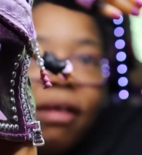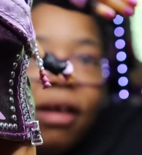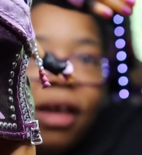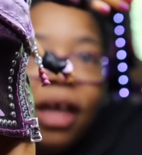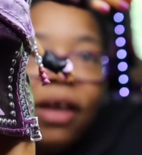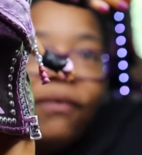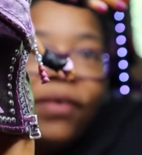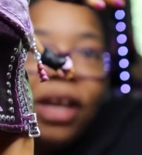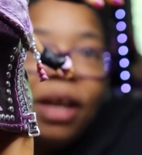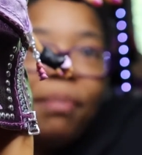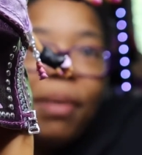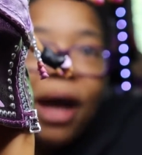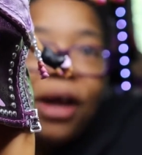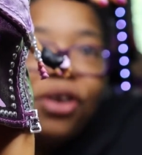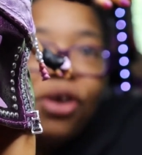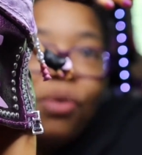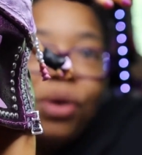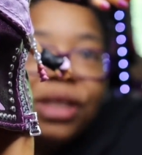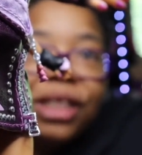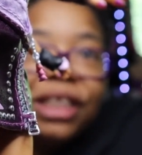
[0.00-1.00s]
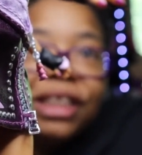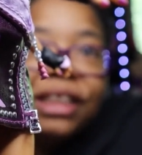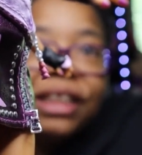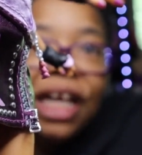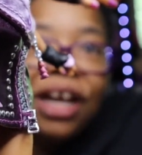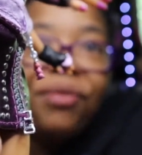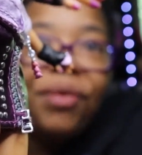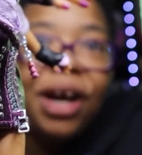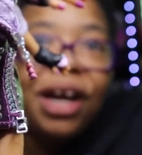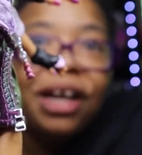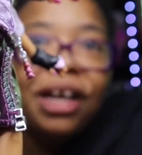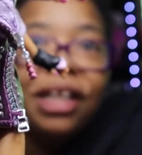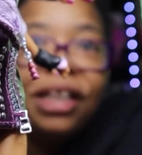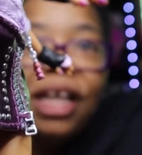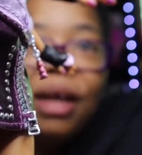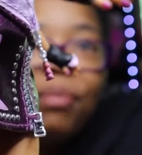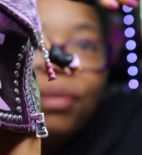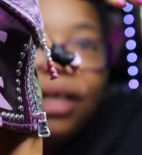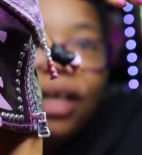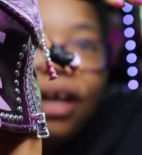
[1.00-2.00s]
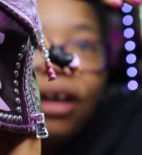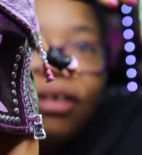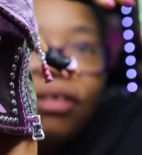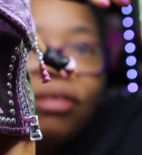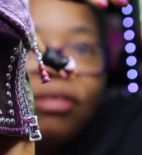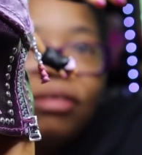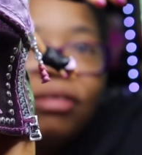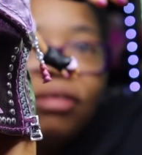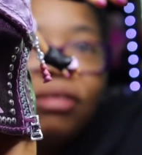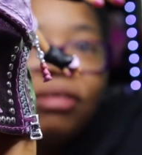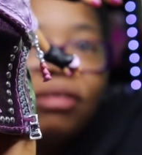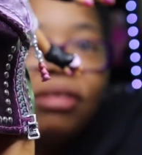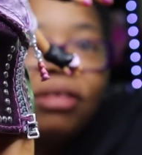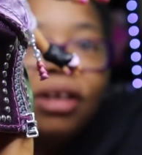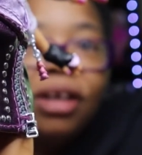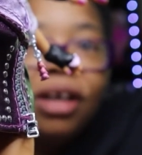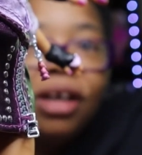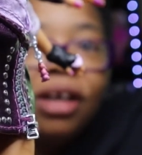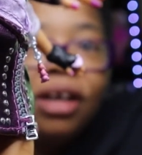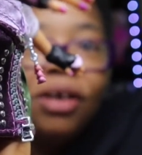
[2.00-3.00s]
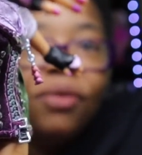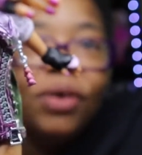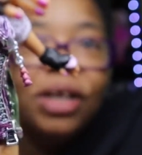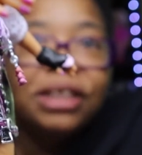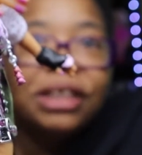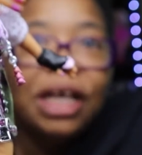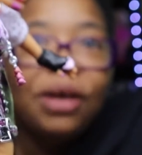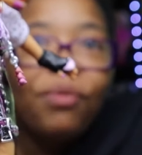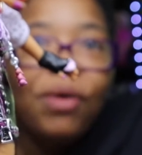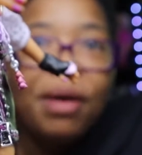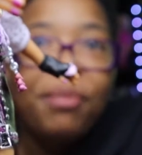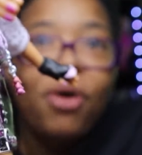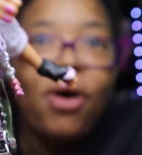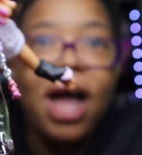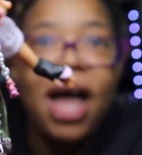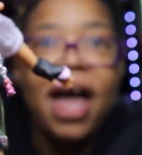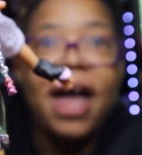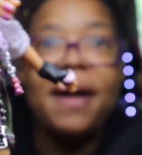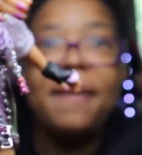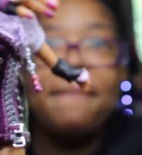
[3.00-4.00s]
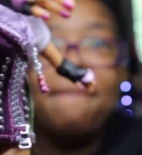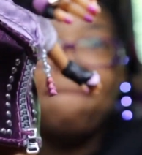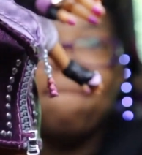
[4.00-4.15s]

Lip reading: If anybody know what this say right here, let me know. What it say, Rainbow High?